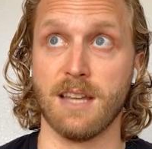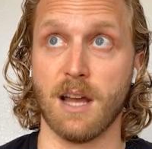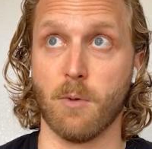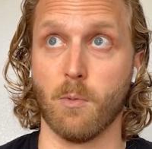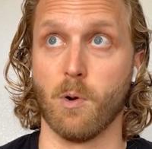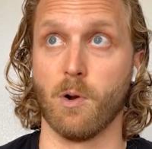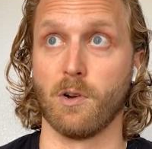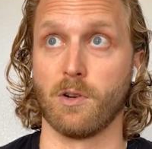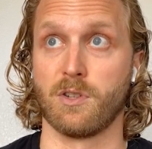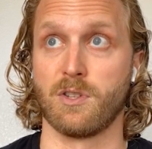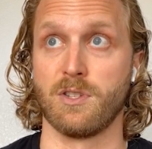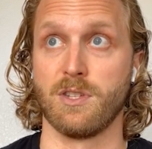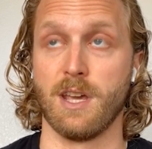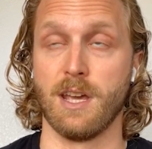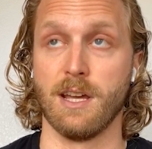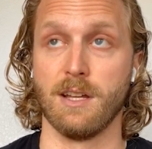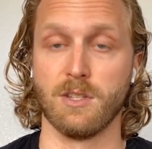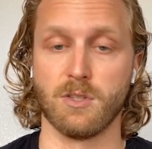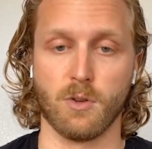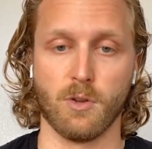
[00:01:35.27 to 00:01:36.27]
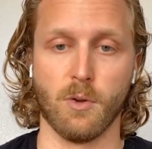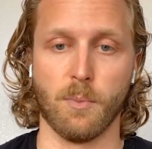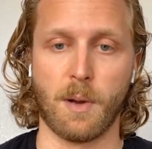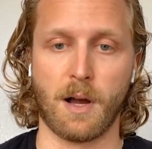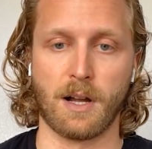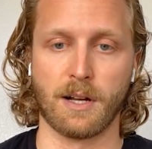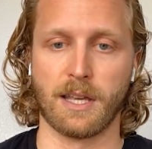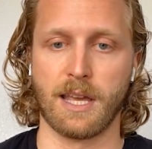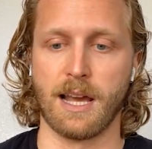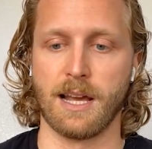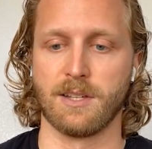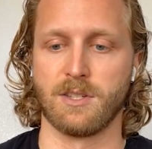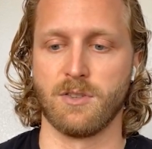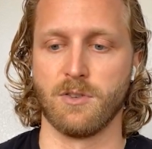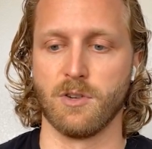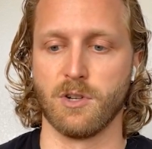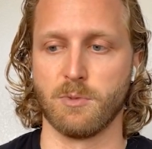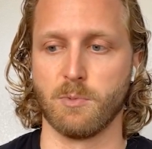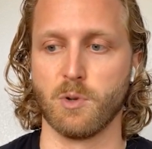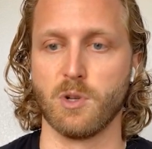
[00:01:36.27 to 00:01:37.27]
networks, and solo podcasters.